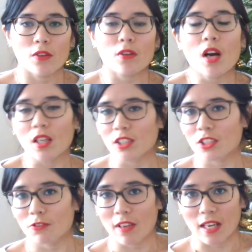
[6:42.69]
You can't
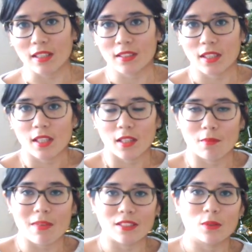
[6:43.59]
just react
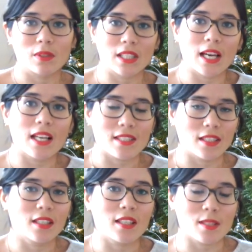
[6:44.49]
the metal with the
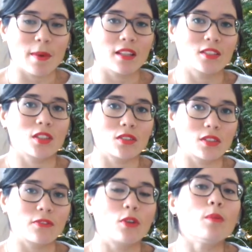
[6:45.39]
acid and expect the salt
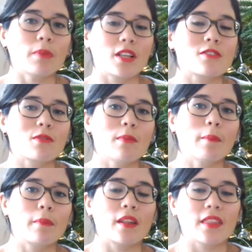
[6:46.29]
to form because remember